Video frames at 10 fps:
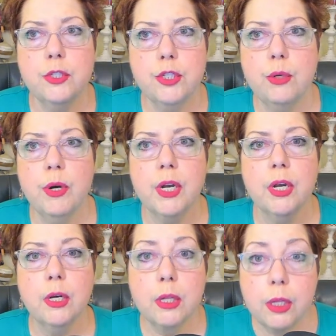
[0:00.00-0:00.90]
to a
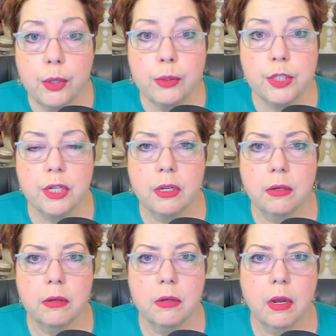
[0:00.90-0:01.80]

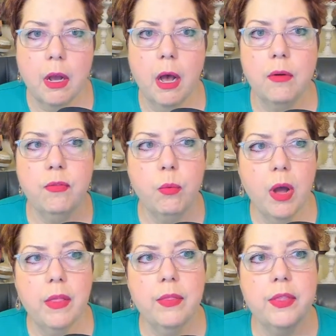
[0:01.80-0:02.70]
conclusion of
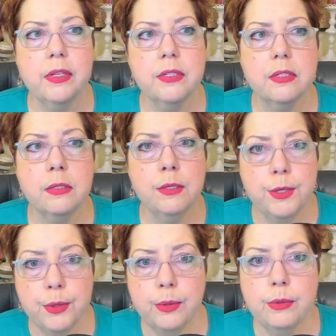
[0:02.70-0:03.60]
what this
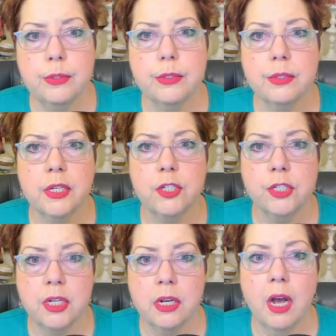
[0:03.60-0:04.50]
news that
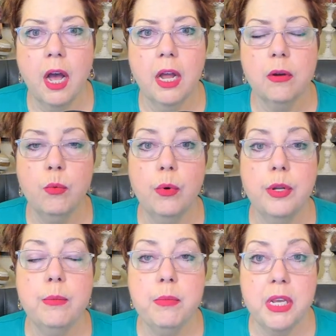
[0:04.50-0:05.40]
she got
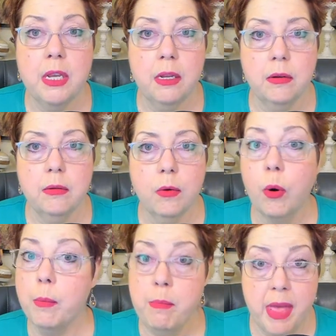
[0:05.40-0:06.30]
would mean
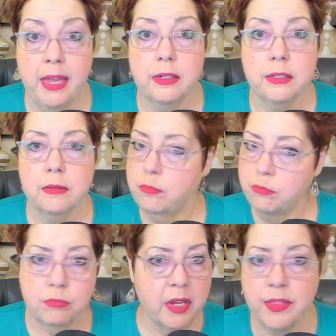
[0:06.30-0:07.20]
or meant.
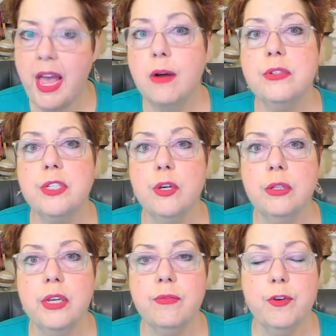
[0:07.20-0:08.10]
And that was the
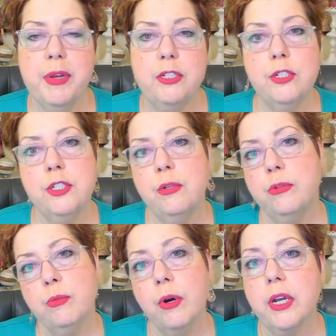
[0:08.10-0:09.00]
only information she
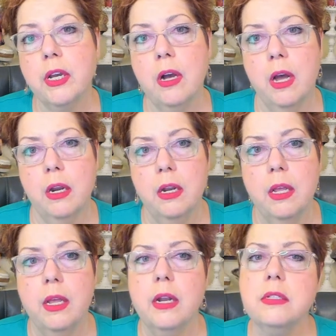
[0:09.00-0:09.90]
was working on.
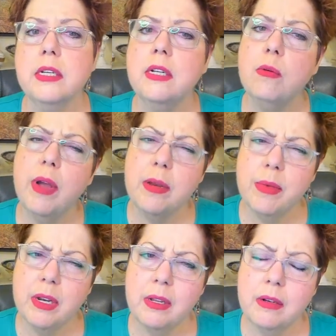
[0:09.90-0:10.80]
And I was like, now, wait a
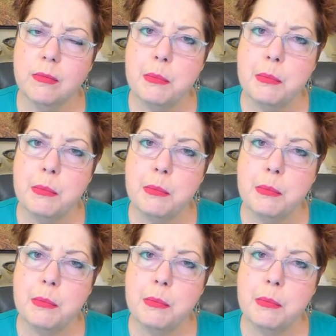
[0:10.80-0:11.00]
minute.